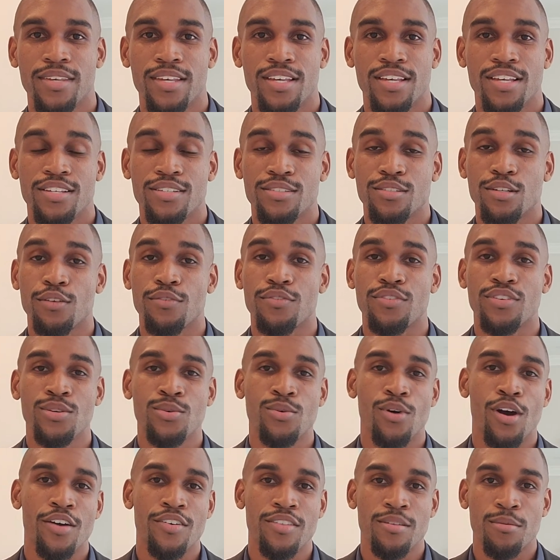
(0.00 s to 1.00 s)
So if
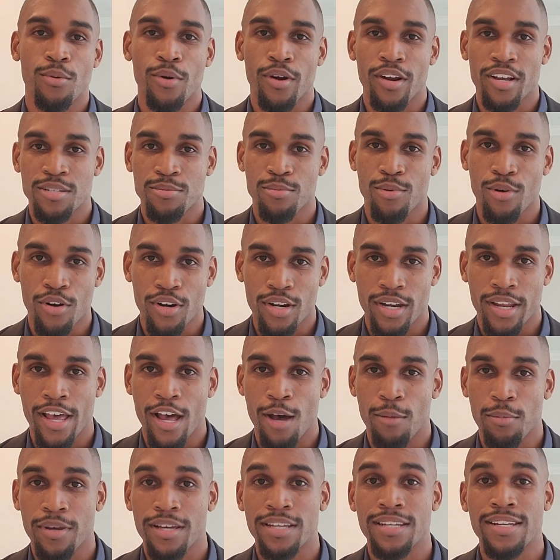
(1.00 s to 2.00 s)
you are the mortgage broker to
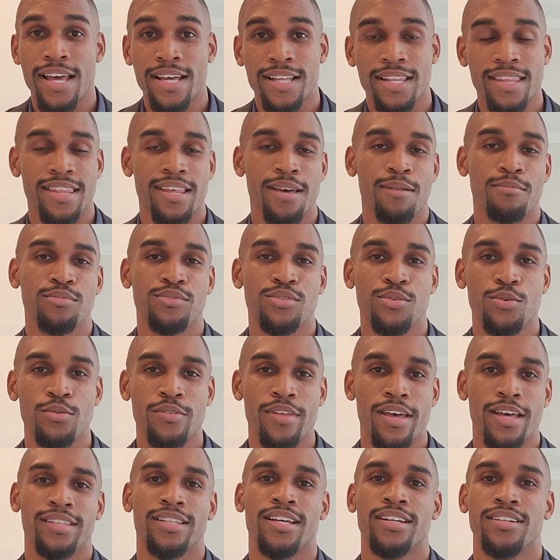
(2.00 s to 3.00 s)
help connect them to
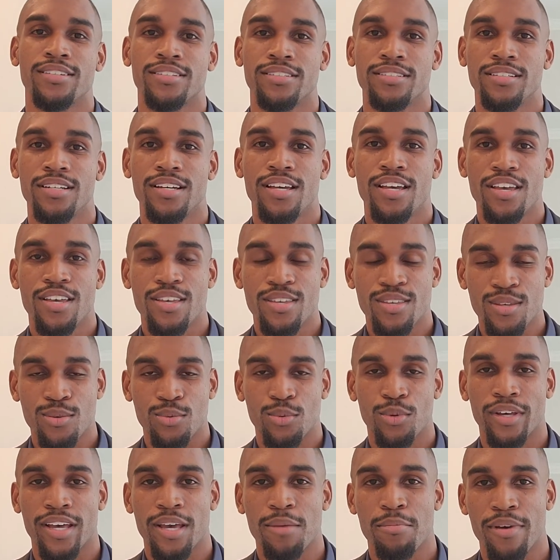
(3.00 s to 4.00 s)
that lender, you
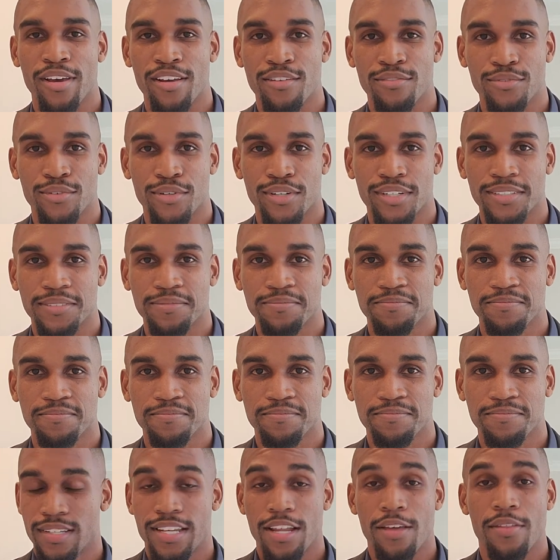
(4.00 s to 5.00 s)
will get paid for it.
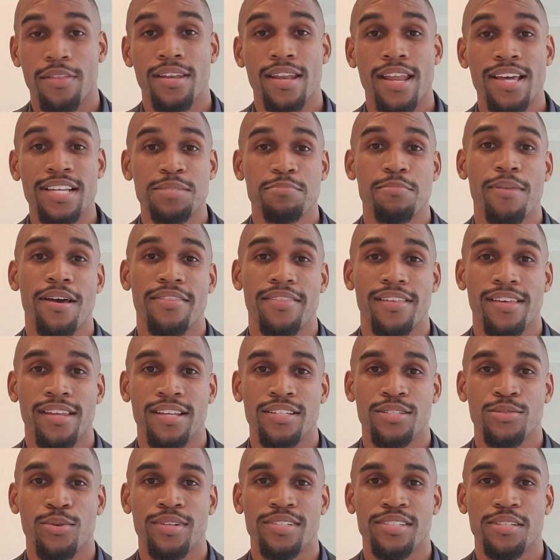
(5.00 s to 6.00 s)
Now the next method
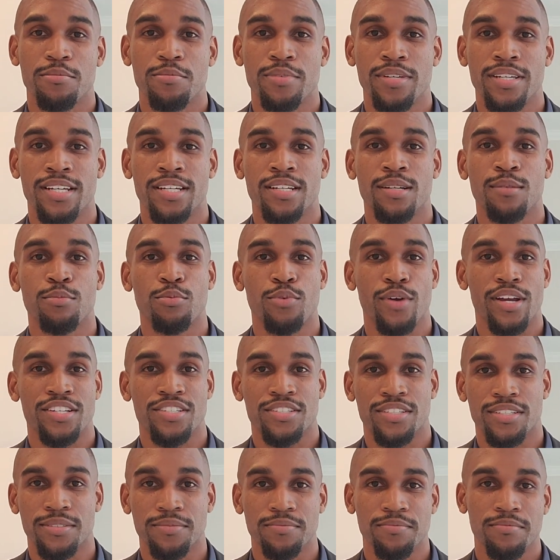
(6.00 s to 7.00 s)
is going to be an
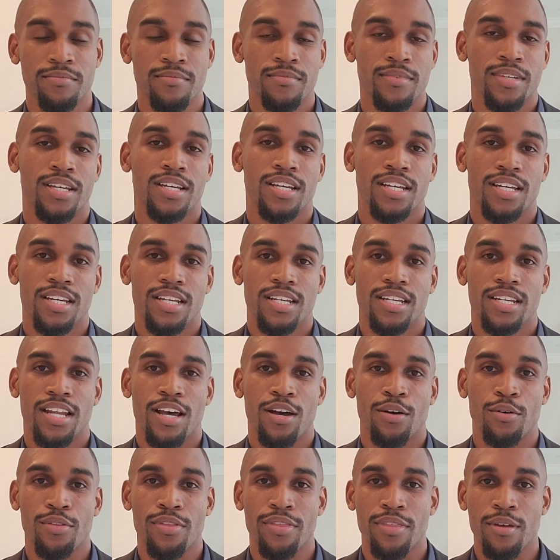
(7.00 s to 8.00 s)
appraiser.
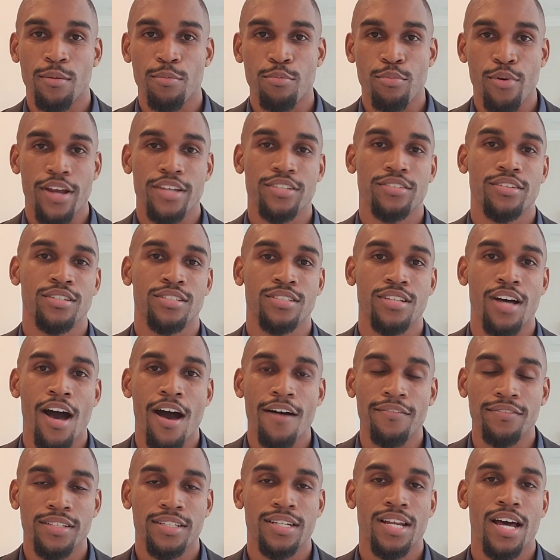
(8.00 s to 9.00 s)
Now the appraiser is
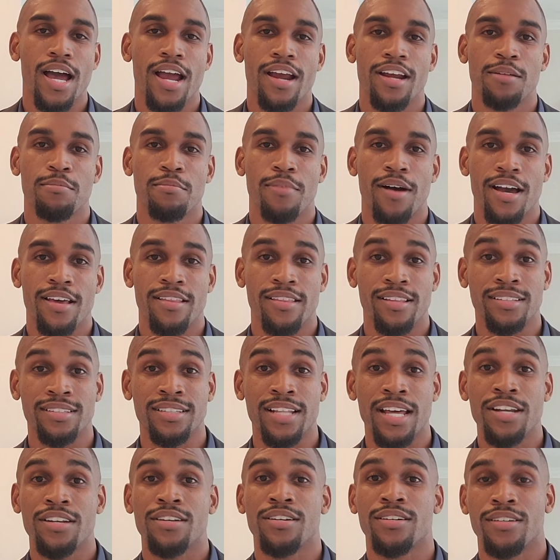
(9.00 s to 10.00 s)
often hired by the
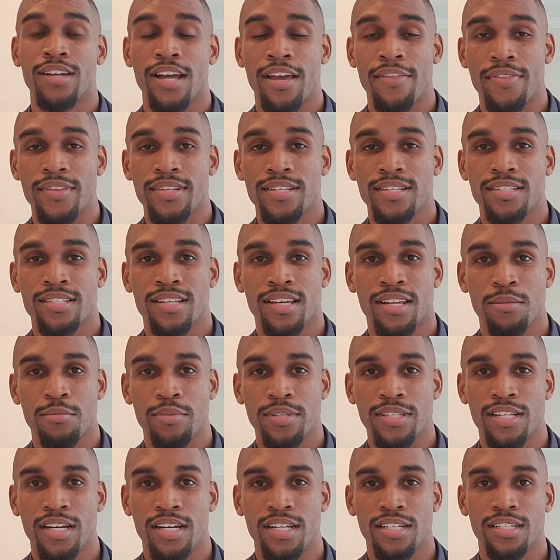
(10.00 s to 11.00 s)
lender, and this is going to
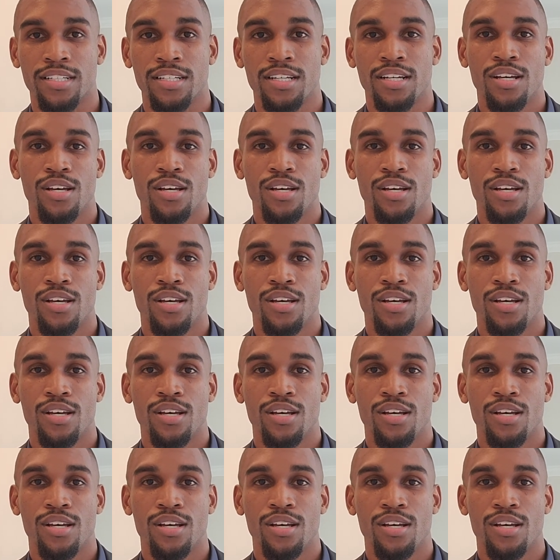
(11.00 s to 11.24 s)
be done